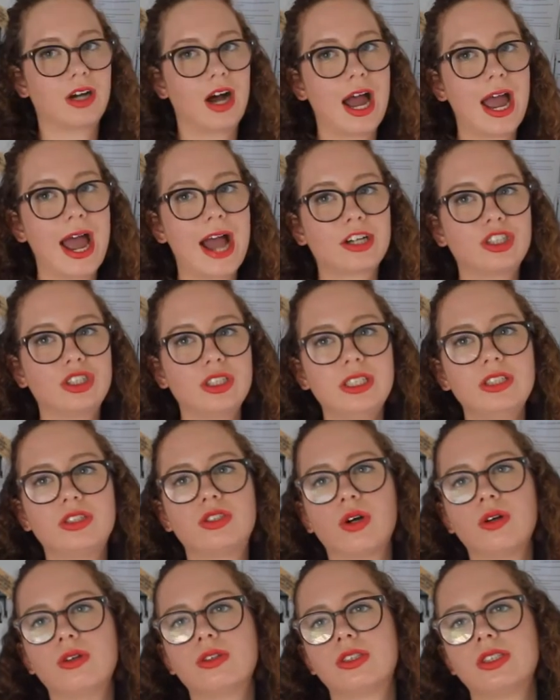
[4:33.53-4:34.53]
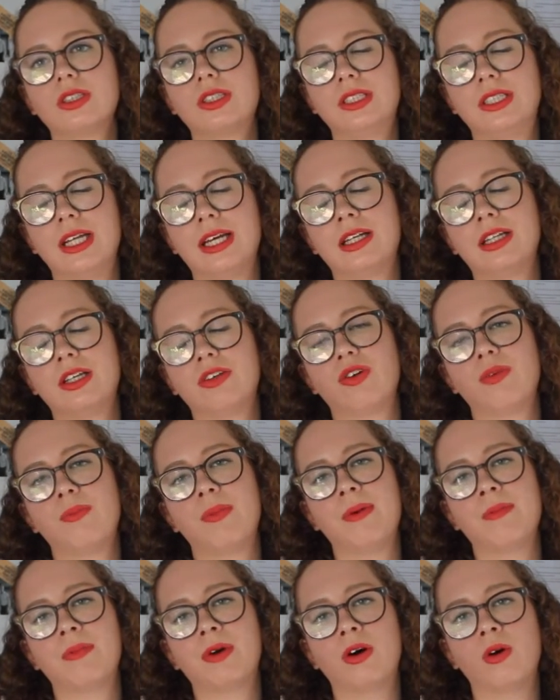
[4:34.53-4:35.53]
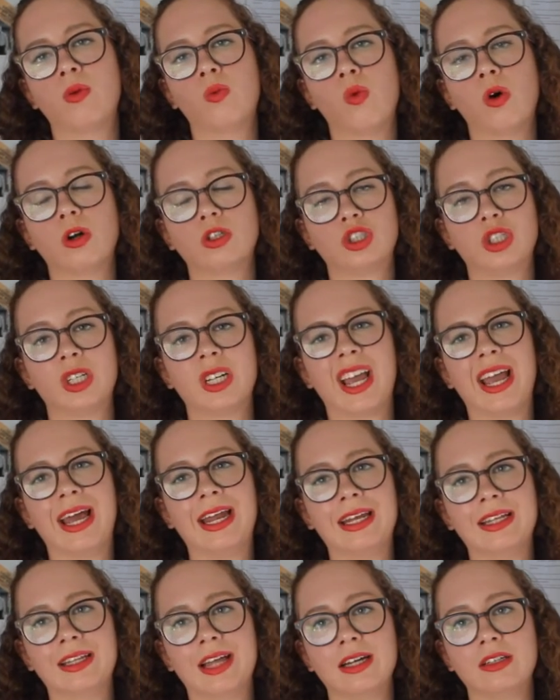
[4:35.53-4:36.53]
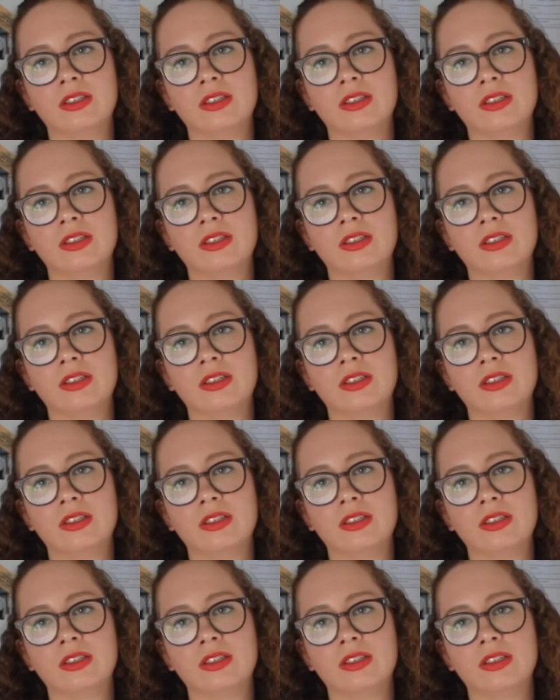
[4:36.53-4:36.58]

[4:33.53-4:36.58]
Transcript: I actually don't distinctly remember watching any